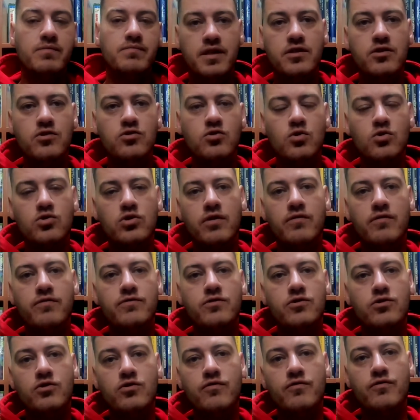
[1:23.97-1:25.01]
This is also
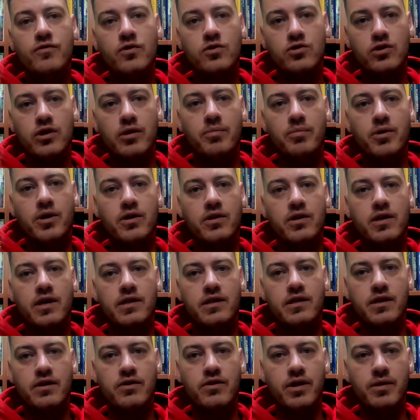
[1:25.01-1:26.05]
true for
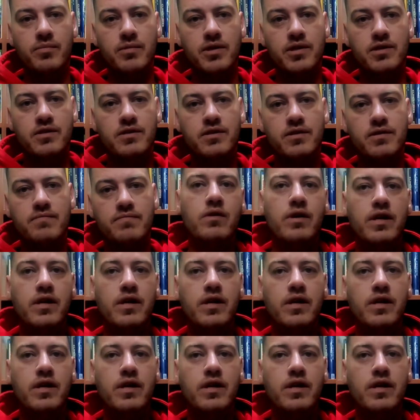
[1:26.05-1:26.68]
tripartite agreements.